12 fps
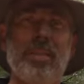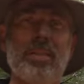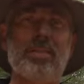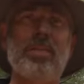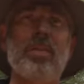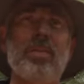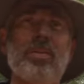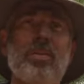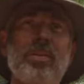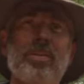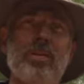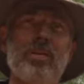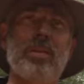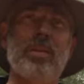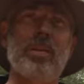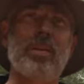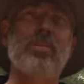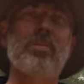just getting trees to it,
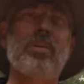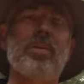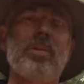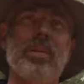getting it milled,